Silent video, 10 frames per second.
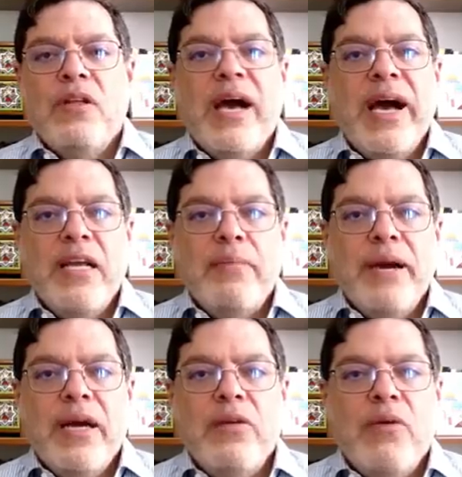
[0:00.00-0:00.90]
lied
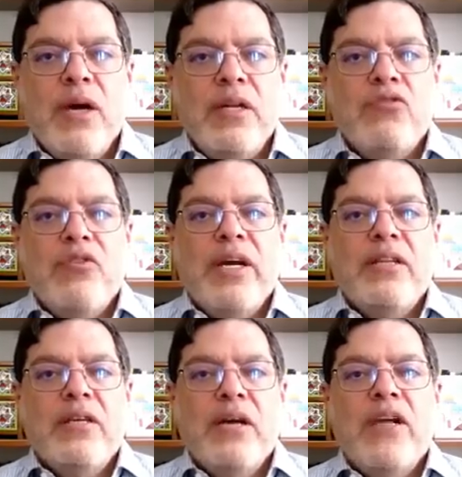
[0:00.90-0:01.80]
about Iran and tried
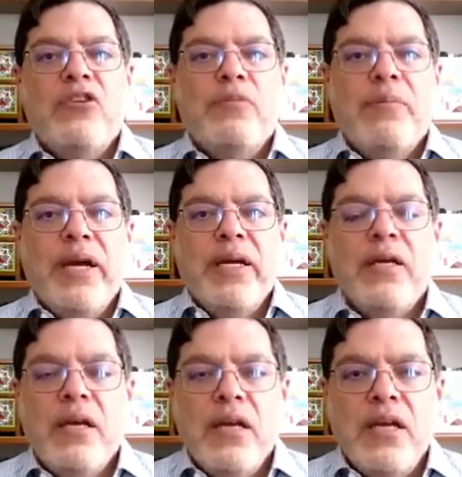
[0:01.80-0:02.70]
to
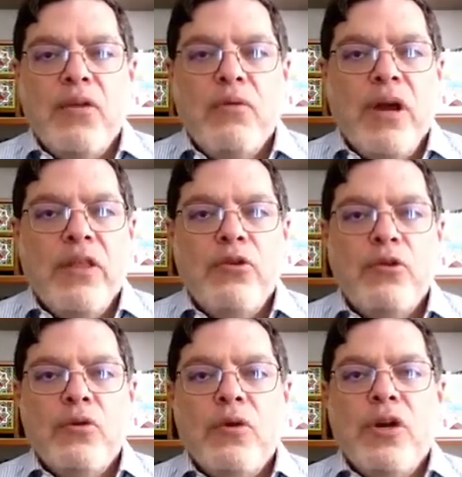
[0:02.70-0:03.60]
undermine Iran
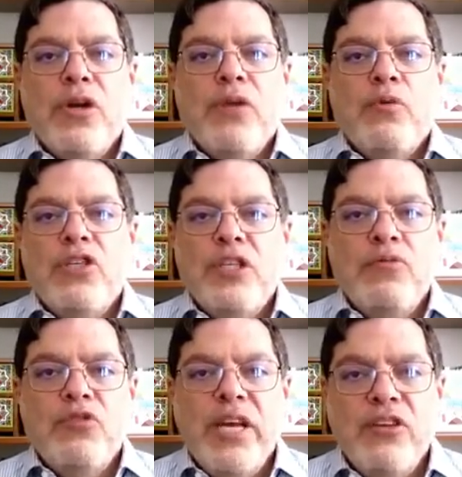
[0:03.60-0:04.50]
through
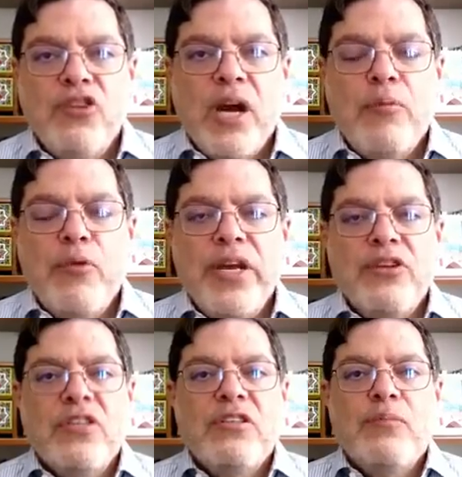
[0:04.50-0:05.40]
regime change
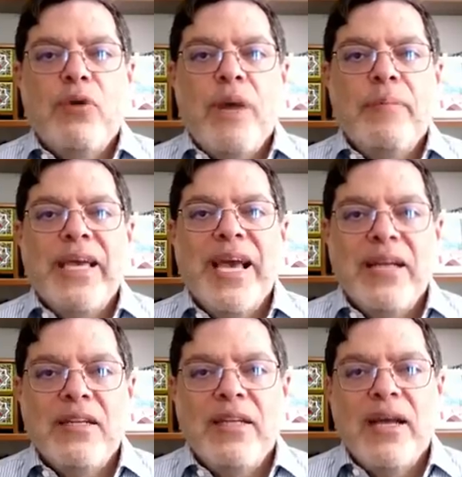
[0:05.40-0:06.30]
operations and propaganda.